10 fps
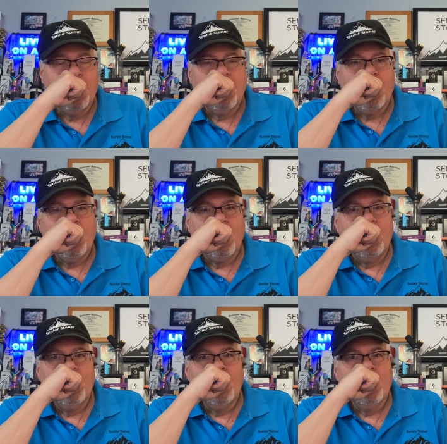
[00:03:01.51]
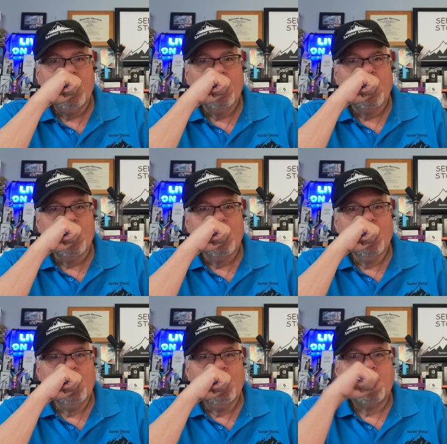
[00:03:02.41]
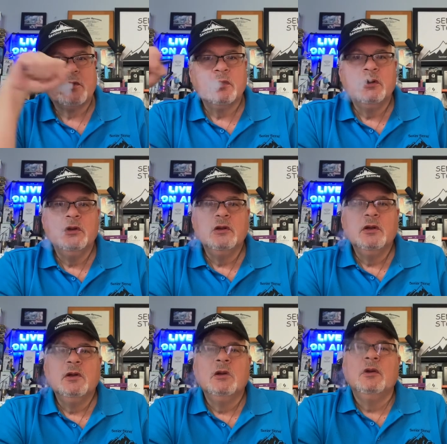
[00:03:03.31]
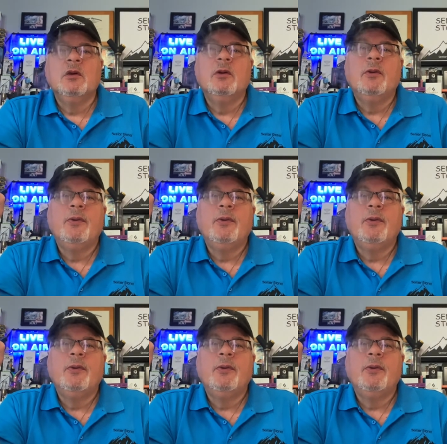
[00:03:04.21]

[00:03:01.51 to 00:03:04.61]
Nobody speaks.